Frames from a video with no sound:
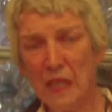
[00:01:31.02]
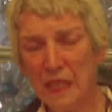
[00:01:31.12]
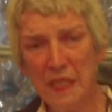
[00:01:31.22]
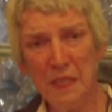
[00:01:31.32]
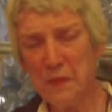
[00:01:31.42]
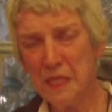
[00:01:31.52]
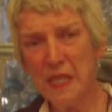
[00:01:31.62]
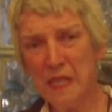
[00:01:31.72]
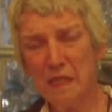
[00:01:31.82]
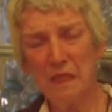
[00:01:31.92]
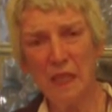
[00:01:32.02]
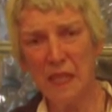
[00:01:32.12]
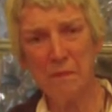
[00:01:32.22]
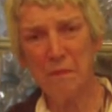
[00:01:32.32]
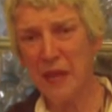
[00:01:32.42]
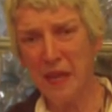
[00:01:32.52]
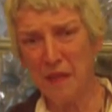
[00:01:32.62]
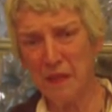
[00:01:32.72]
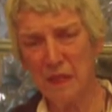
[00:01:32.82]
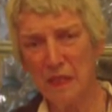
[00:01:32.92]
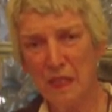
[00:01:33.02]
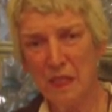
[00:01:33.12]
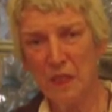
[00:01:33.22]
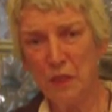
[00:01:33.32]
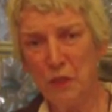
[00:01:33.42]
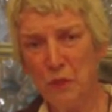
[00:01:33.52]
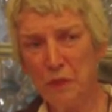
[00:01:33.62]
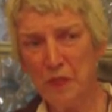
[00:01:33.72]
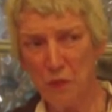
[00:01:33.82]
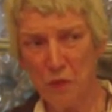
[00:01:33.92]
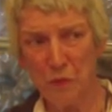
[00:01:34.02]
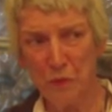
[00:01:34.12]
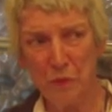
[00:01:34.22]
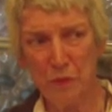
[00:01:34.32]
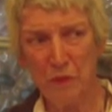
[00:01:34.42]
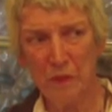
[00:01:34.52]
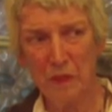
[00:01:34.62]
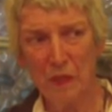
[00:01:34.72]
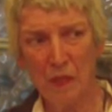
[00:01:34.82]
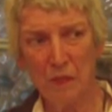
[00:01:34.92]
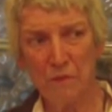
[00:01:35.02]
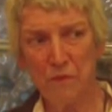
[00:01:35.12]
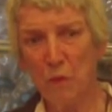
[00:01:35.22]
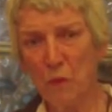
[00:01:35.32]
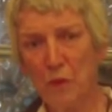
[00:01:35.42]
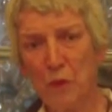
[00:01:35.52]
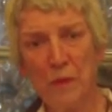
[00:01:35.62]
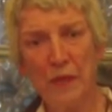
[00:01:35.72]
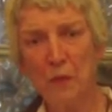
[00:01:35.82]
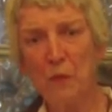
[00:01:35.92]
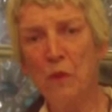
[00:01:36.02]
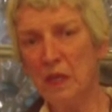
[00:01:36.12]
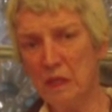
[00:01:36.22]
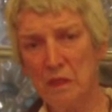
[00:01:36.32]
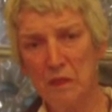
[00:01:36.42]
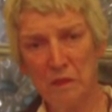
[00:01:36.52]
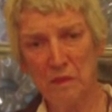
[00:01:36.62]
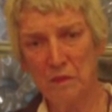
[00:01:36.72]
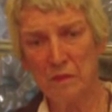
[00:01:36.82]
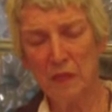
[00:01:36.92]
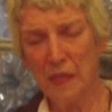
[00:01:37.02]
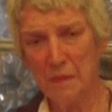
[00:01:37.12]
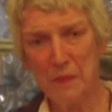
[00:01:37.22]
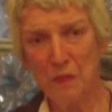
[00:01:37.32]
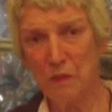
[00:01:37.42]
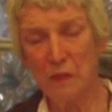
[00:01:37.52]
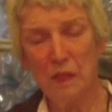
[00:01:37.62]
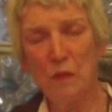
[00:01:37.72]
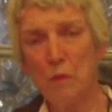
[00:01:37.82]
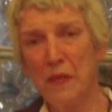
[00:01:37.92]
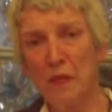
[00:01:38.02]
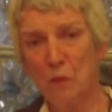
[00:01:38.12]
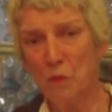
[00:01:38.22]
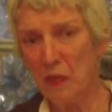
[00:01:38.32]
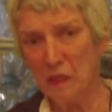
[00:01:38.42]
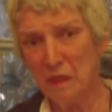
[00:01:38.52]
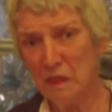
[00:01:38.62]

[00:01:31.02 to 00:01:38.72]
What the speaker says: I keep saying, like math, 2 and 2 are 4 no matter what, absolutely no matter what.